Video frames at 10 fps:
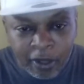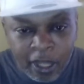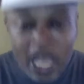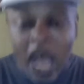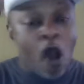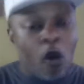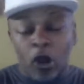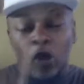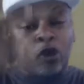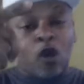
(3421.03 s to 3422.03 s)
I don't
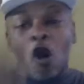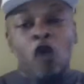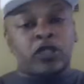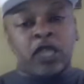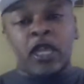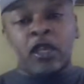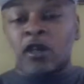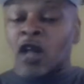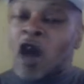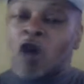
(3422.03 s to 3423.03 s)
own no hotel.
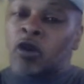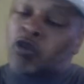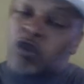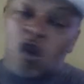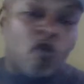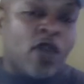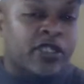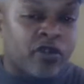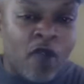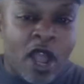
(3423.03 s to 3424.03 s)
I don't own no
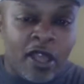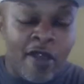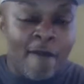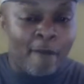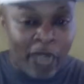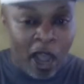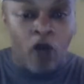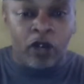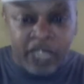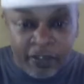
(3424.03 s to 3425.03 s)
restaurant, but I
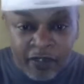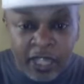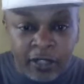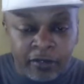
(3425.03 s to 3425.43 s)
own a TV.